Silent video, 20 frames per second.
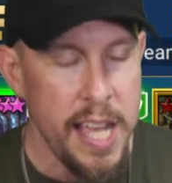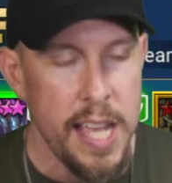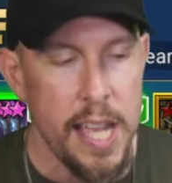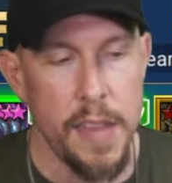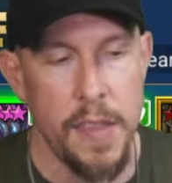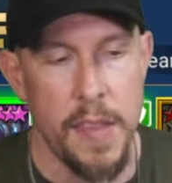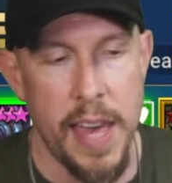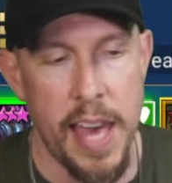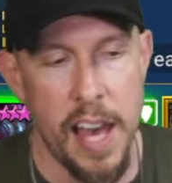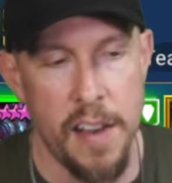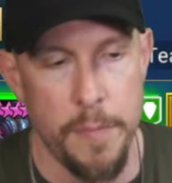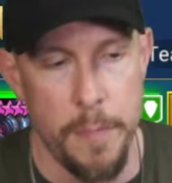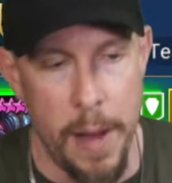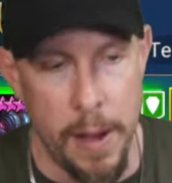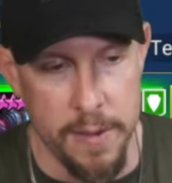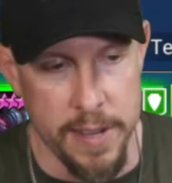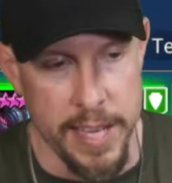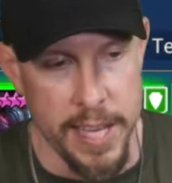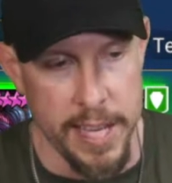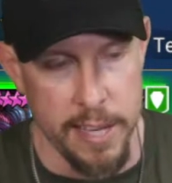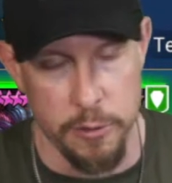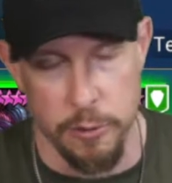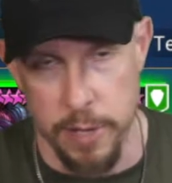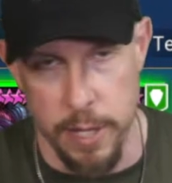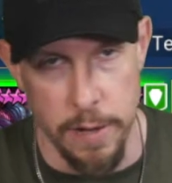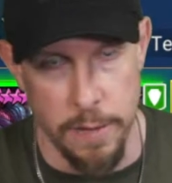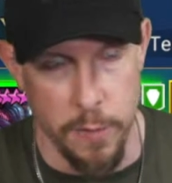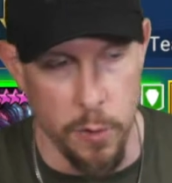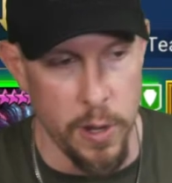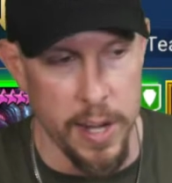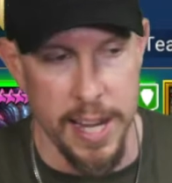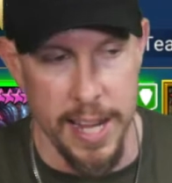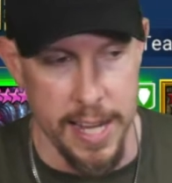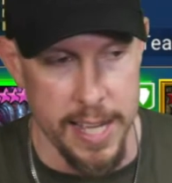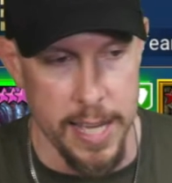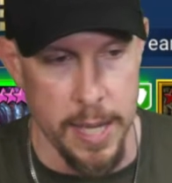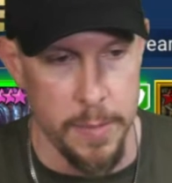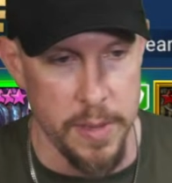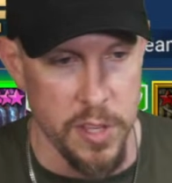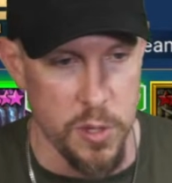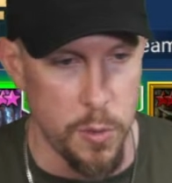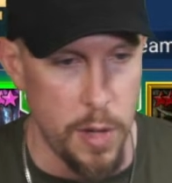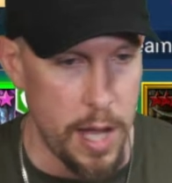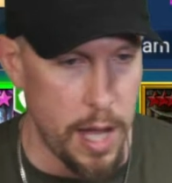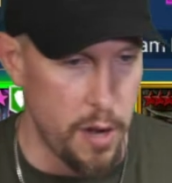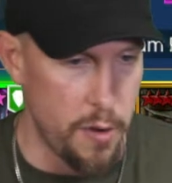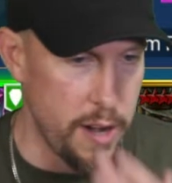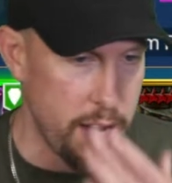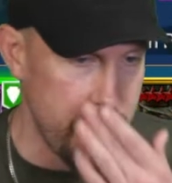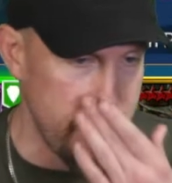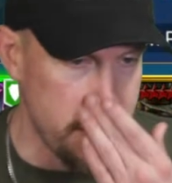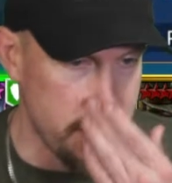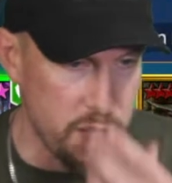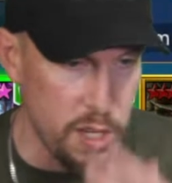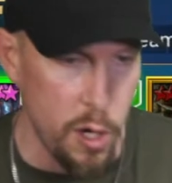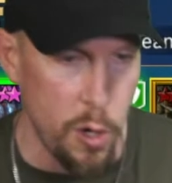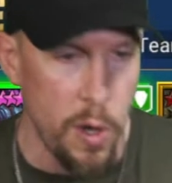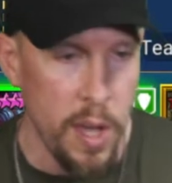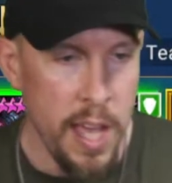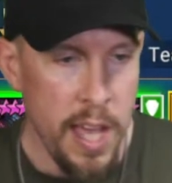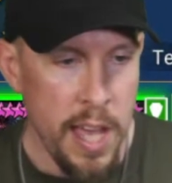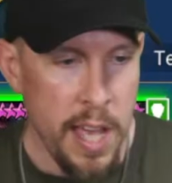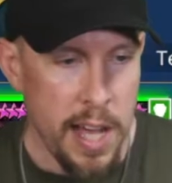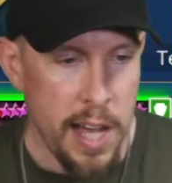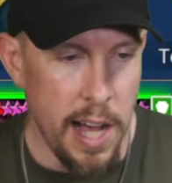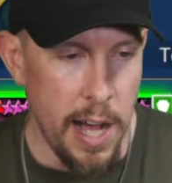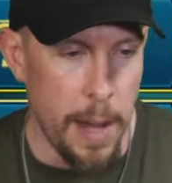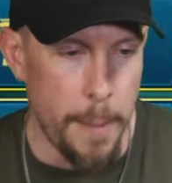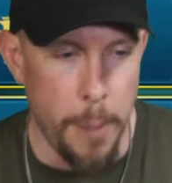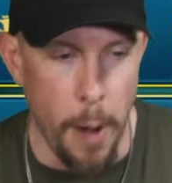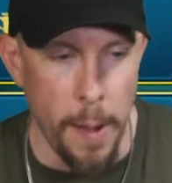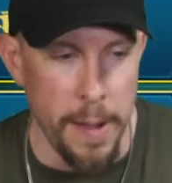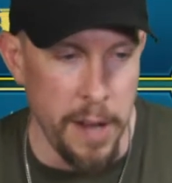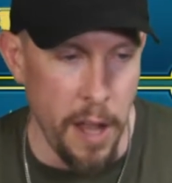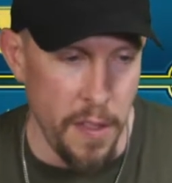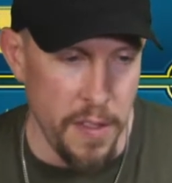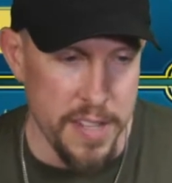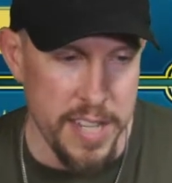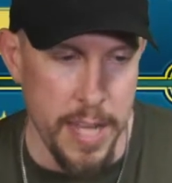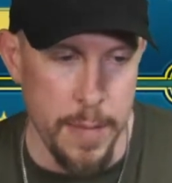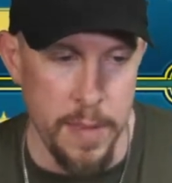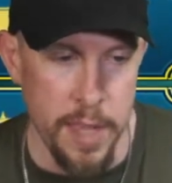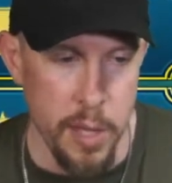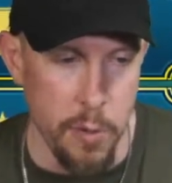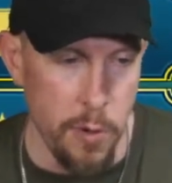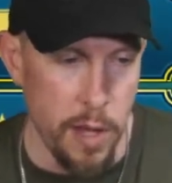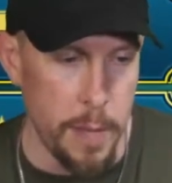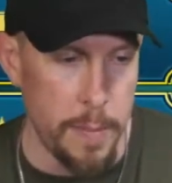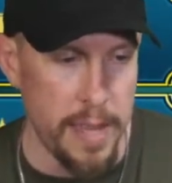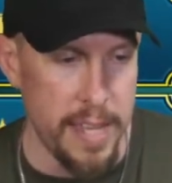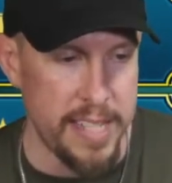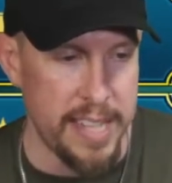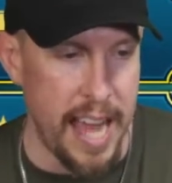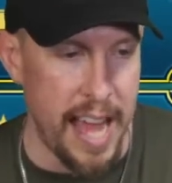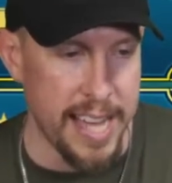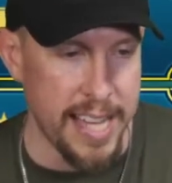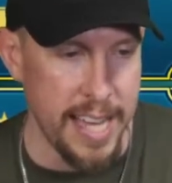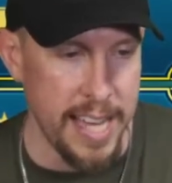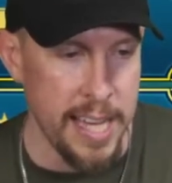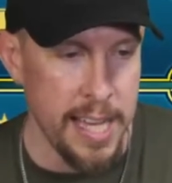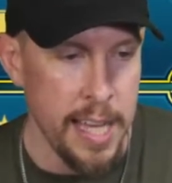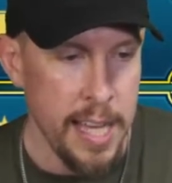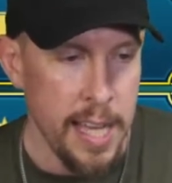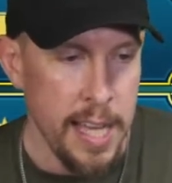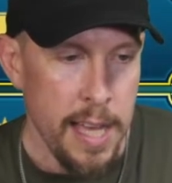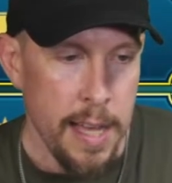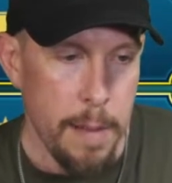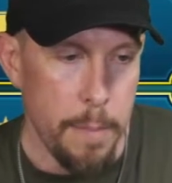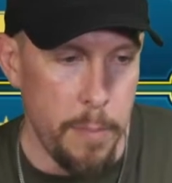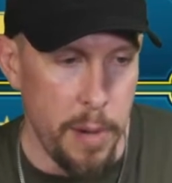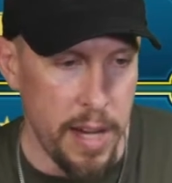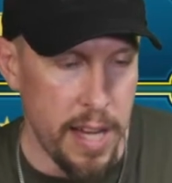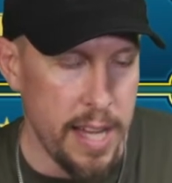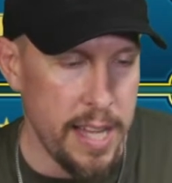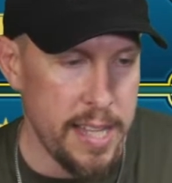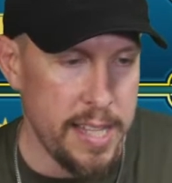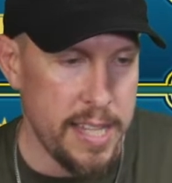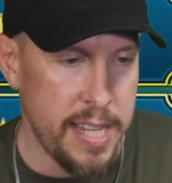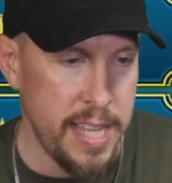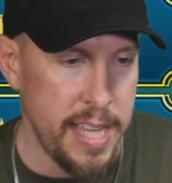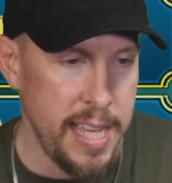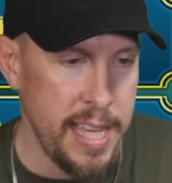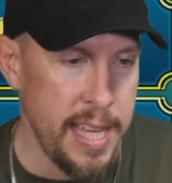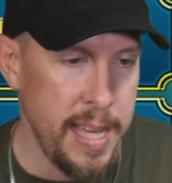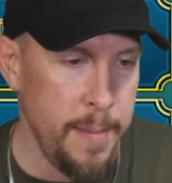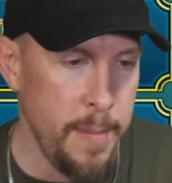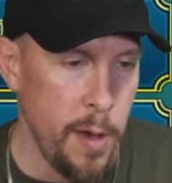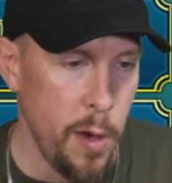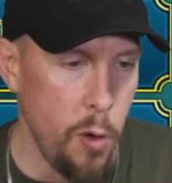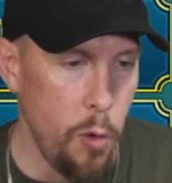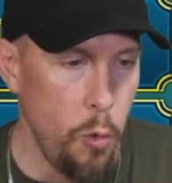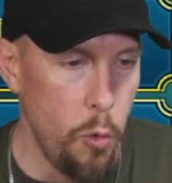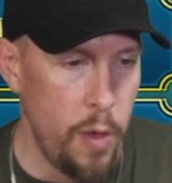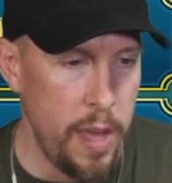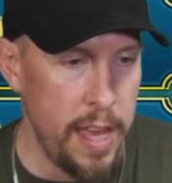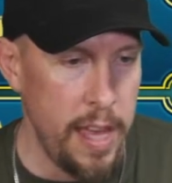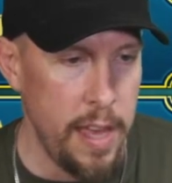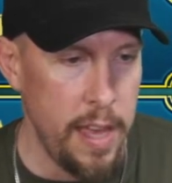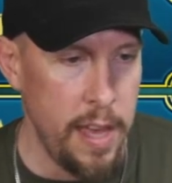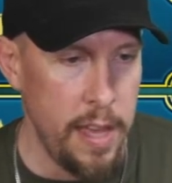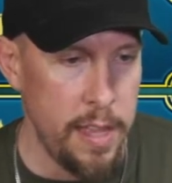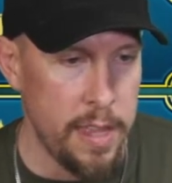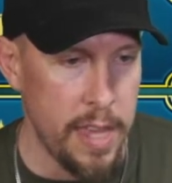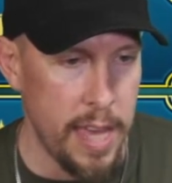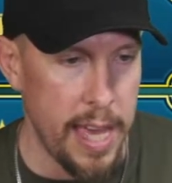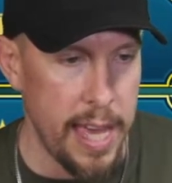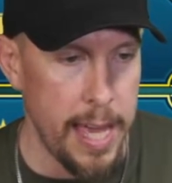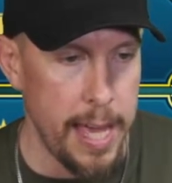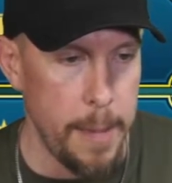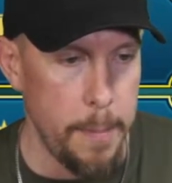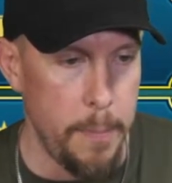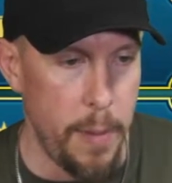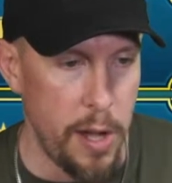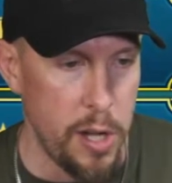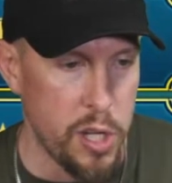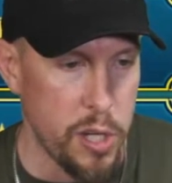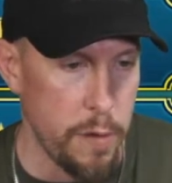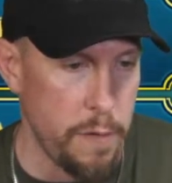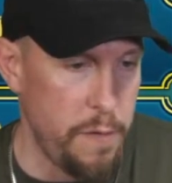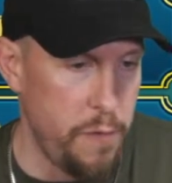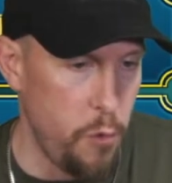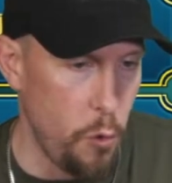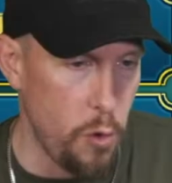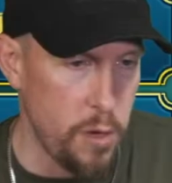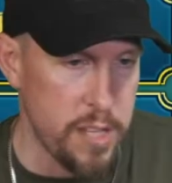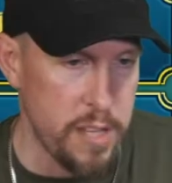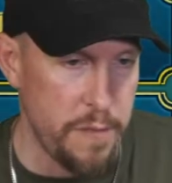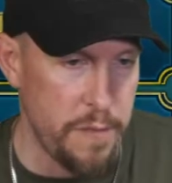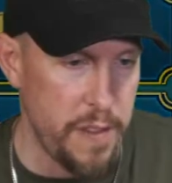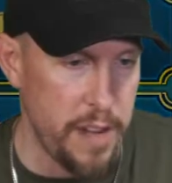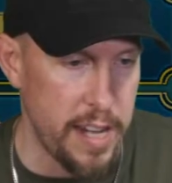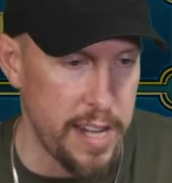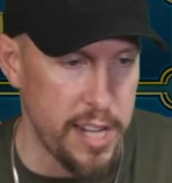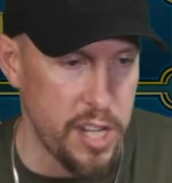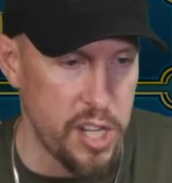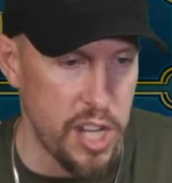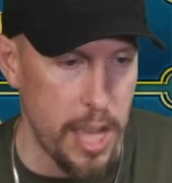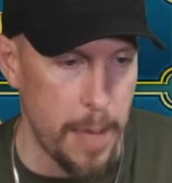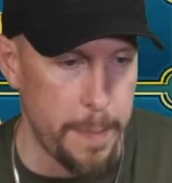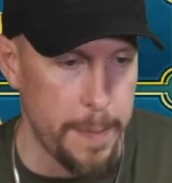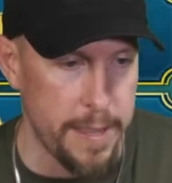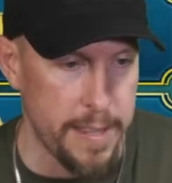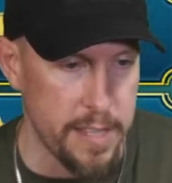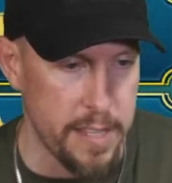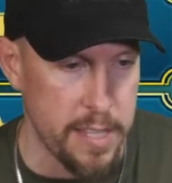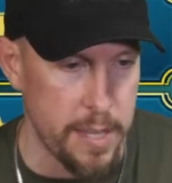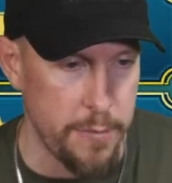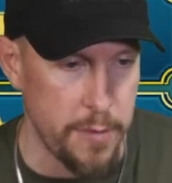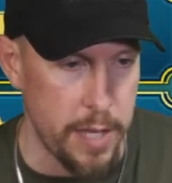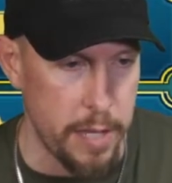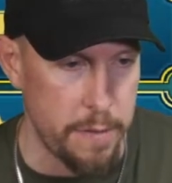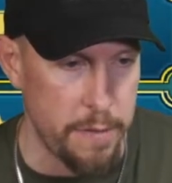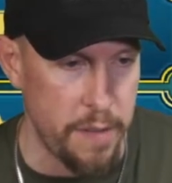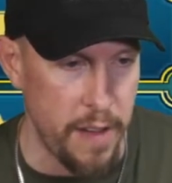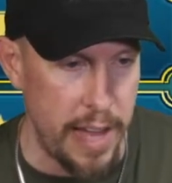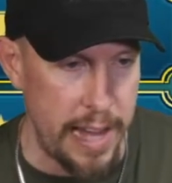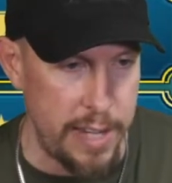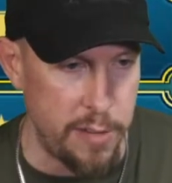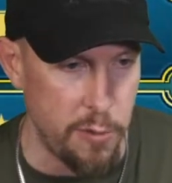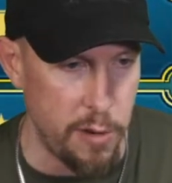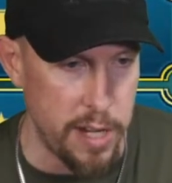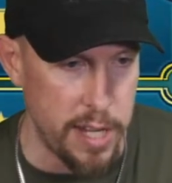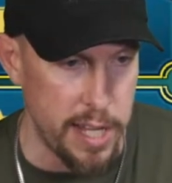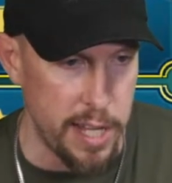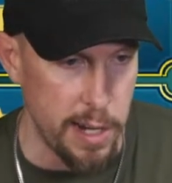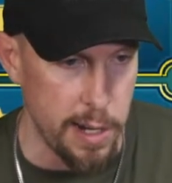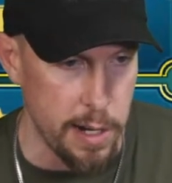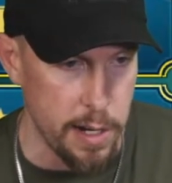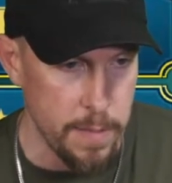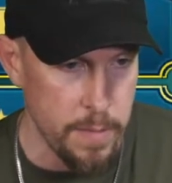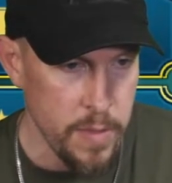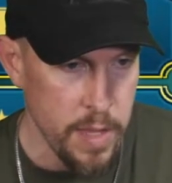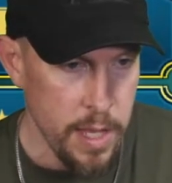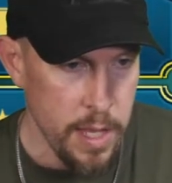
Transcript: And they have Mountain King, who can avoid hitting him as well, right? So uh, probably not the team that you want to be attacking. But a team with a bunch of force affinity champions. Let's see if we can find one here.